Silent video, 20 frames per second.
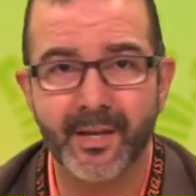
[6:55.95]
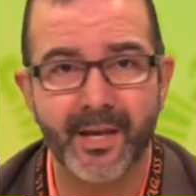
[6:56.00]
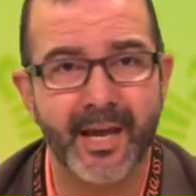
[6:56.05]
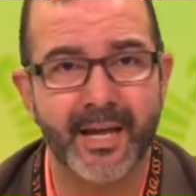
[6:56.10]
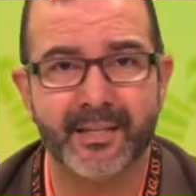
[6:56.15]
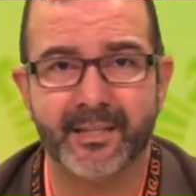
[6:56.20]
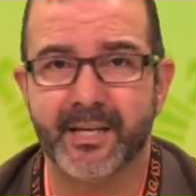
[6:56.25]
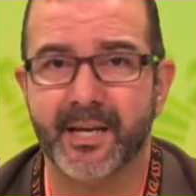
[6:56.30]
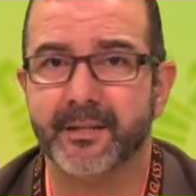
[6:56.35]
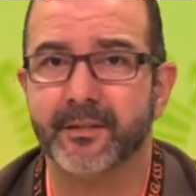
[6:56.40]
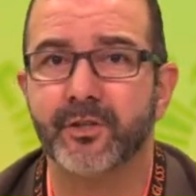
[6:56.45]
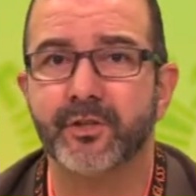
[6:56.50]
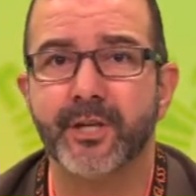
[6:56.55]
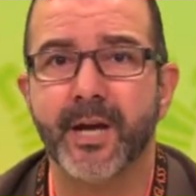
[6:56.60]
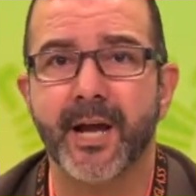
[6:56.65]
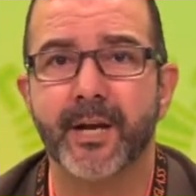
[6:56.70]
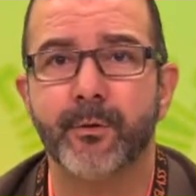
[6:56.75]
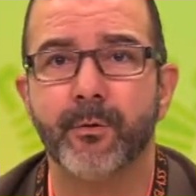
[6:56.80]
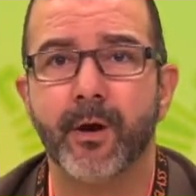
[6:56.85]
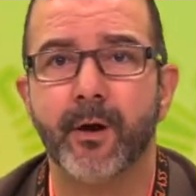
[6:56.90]
At the end of
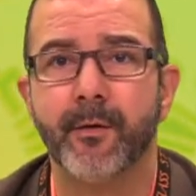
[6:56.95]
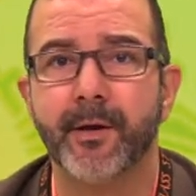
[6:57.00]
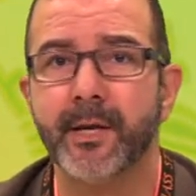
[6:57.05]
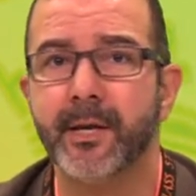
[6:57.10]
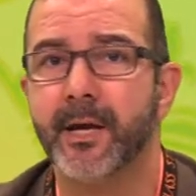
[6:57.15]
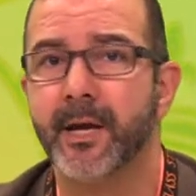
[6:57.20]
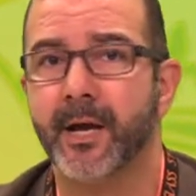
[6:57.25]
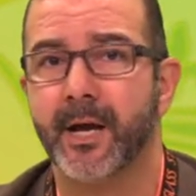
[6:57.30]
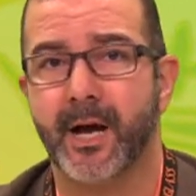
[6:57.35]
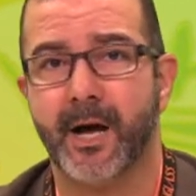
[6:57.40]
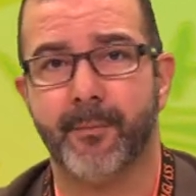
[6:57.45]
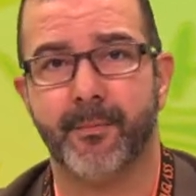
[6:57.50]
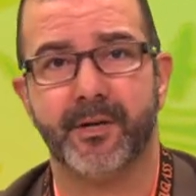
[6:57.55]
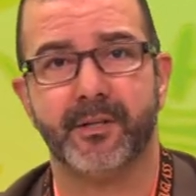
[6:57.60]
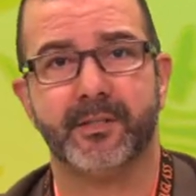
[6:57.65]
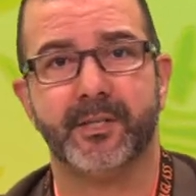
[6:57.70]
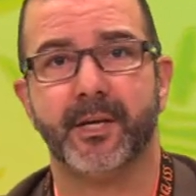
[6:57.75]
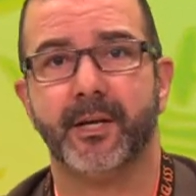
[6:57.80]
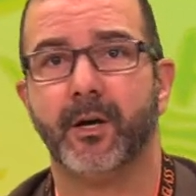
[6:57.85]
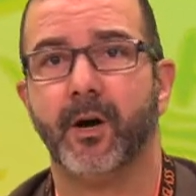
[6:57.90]
January, I'm going to
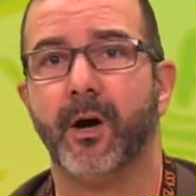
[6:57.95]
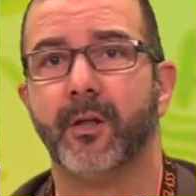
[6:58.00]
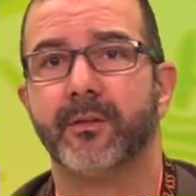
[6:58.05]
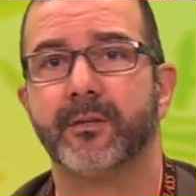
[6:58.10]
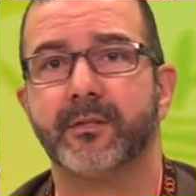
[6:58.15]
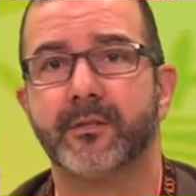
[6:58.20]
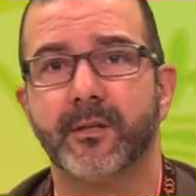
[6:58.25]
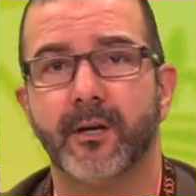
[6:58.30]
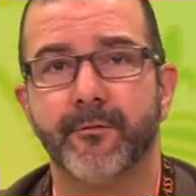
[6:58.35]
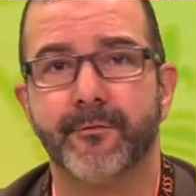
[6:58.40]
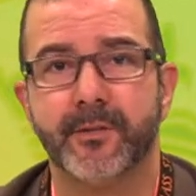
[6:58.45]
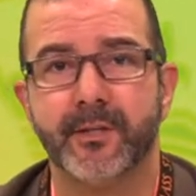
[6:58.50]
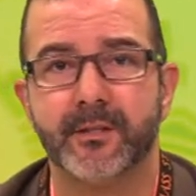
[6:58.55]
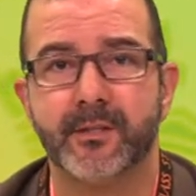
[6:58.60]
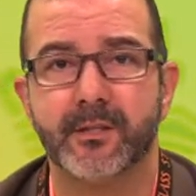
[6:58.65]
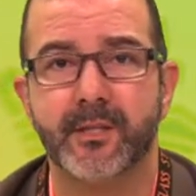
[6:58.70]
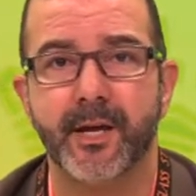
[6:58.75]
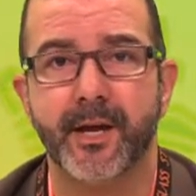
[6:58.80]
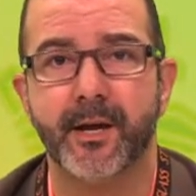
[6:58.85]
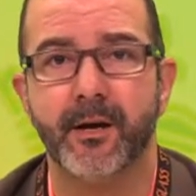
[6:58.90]
take all the stuff
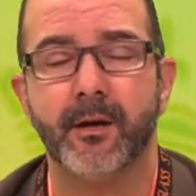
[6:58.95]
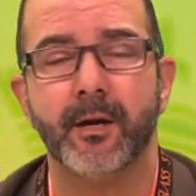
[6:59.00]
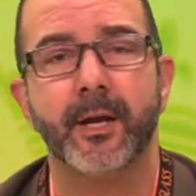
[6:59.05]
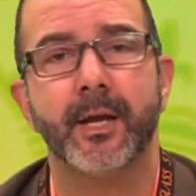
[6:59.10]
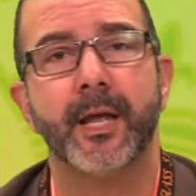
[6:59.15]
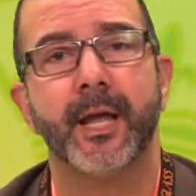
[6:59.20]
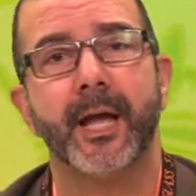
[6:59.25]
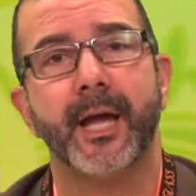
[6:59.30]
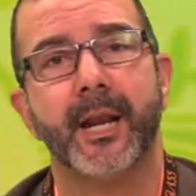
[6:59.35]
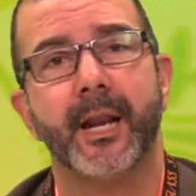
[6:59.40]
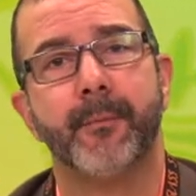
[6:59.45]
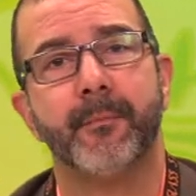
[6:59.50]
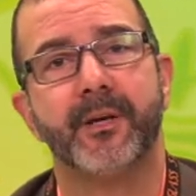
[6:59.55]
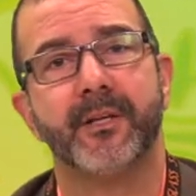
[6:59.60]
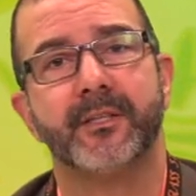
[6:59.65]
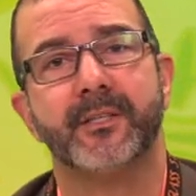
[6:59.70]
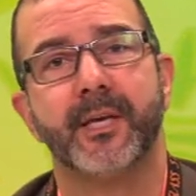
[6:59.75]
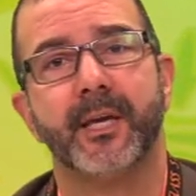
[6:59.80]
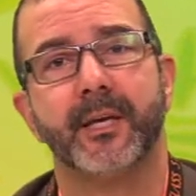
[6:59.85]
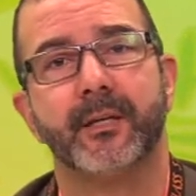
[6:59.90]
that's there and I'm going
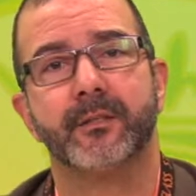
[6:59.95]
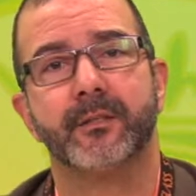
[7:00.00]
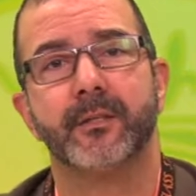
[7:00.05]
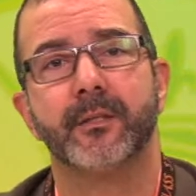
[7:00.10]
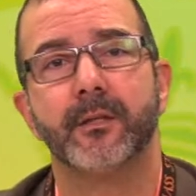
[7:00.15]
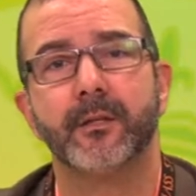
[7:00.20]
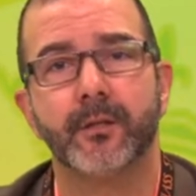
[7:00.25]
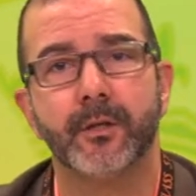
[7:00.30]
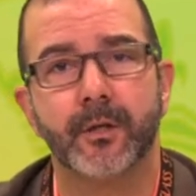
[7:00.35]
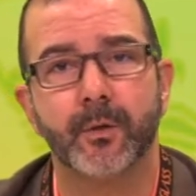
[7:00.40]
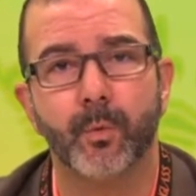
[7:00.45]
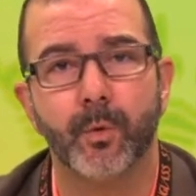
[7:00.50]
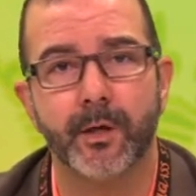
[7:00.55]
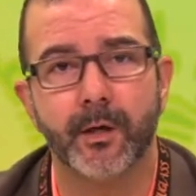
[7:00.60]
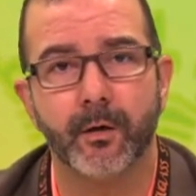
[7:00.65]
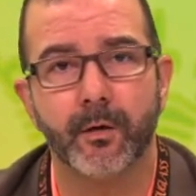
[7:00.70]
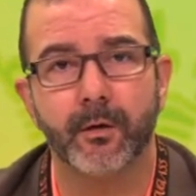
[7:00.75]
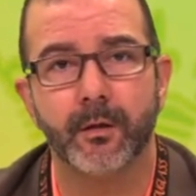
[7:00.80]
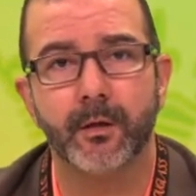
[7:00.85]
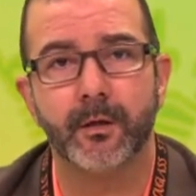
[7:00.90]
to take the
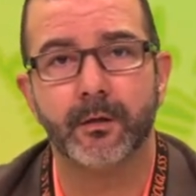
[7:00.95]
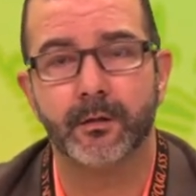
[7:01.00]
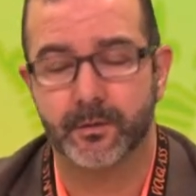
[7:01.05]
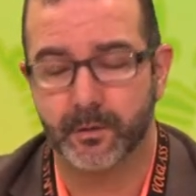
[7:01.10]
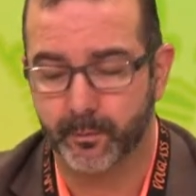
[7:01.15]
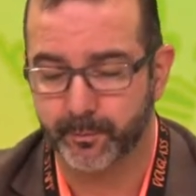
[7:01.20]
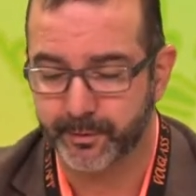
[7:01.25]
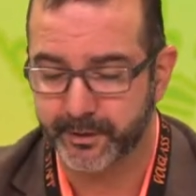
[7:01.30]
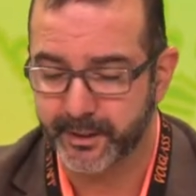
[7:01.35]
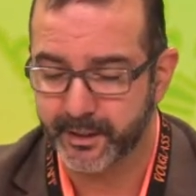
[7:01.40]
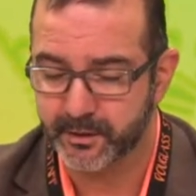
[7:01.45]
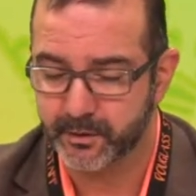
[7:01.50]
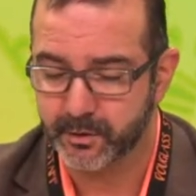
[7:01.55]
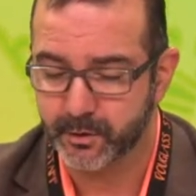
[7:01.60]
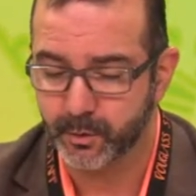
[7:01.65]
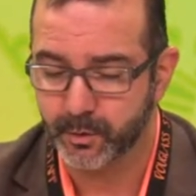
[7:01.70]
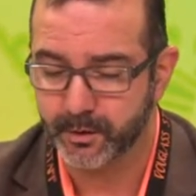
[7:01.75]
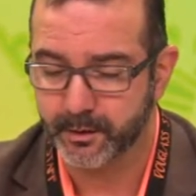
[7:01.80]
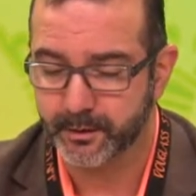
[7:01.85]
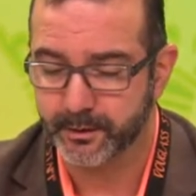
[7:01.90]
Goodwill. So please
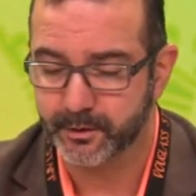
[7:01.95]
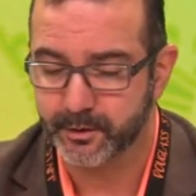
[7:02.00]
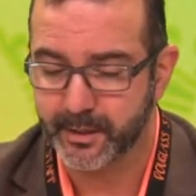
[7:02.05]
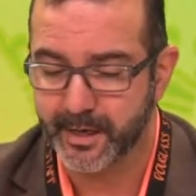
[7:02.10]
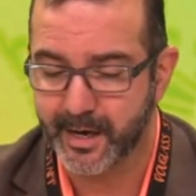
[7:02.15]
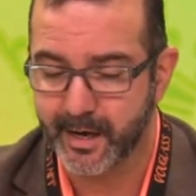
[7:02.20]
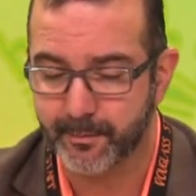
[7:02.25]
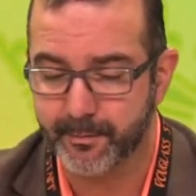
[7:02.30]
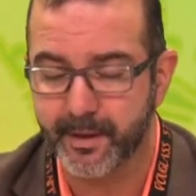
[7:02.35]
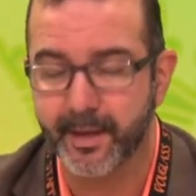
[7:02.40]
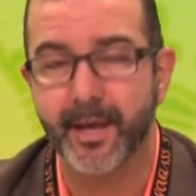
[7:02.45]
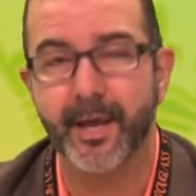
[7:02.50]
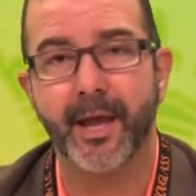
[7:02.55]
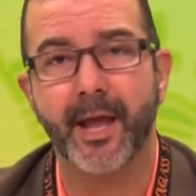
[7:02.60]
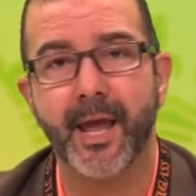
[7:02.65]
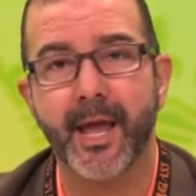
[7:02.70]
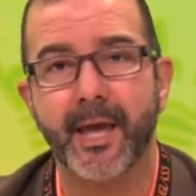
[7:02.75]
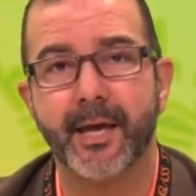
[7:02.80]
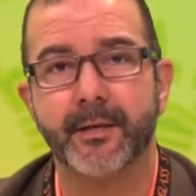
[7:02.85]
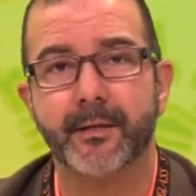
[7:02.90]
do a good job
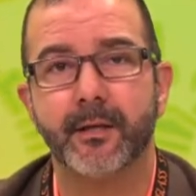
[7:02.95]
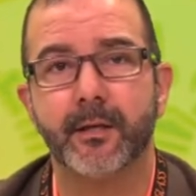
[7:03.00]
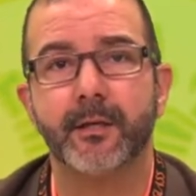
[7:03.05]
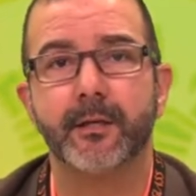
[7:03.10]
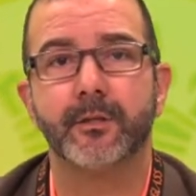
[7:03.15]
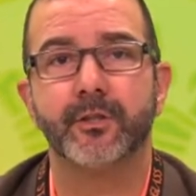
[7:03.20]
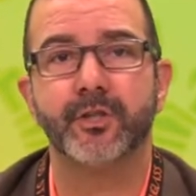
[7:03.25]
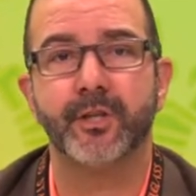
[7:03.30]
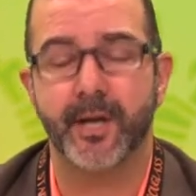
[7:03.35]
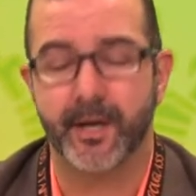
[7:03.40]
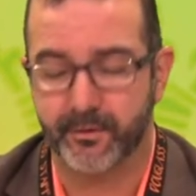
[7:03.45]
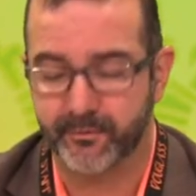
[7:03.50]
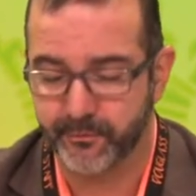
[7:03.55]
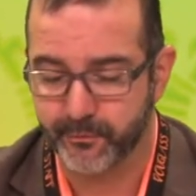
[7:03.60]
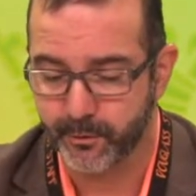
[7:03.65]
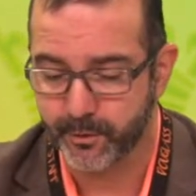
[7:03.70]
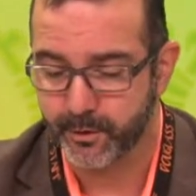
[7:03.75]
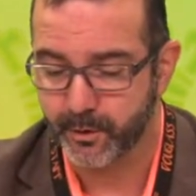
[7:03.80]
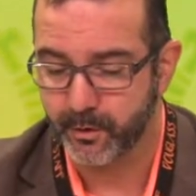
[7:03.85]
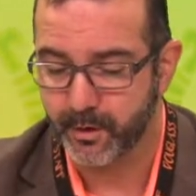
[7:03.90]
and check
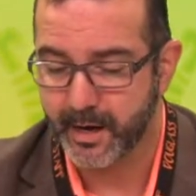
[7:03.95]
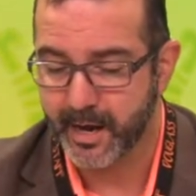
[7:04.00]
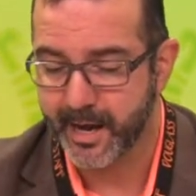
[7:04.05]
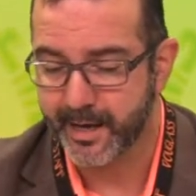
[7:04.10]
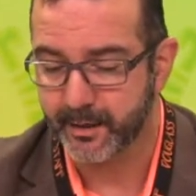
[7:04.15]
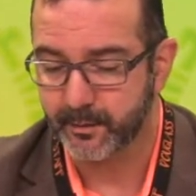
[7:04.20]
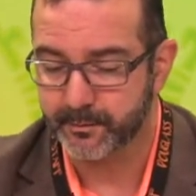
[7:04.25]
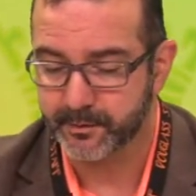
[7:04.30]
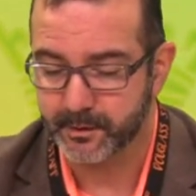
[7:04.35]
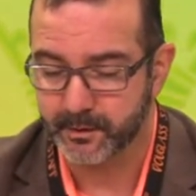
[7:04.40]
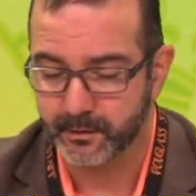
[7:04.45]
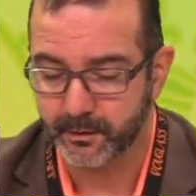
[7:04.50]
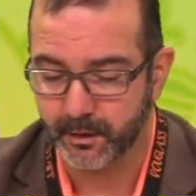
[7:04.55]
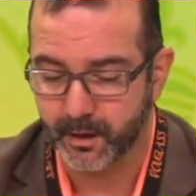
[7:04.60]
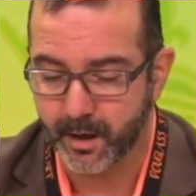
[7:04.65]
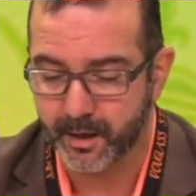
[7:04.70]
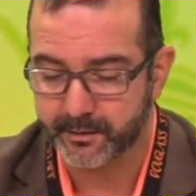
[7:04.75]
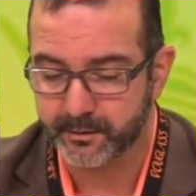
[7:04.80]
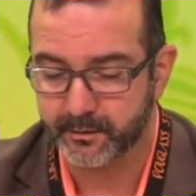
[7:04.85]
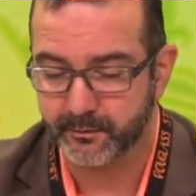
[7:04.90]
for your items in the
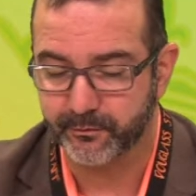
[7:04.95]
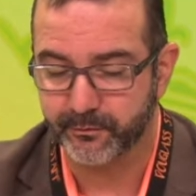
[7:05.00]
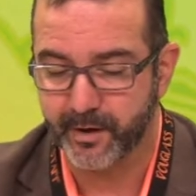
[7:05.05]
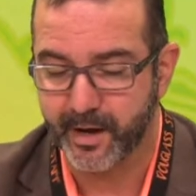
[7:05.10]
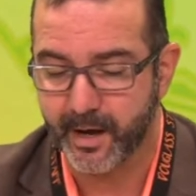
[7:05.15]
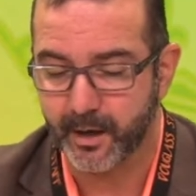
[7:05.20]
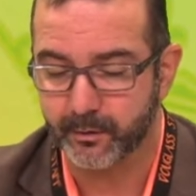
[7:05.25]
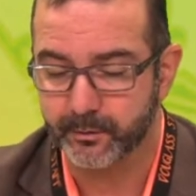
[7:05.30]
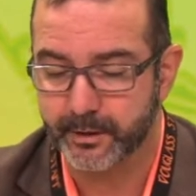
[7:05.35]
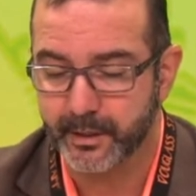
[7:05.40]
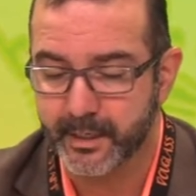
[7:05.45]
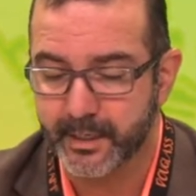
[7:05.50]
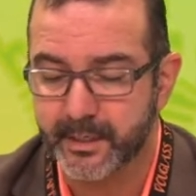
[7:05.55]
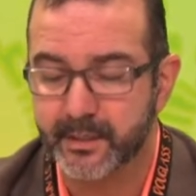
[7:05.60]
lost and found.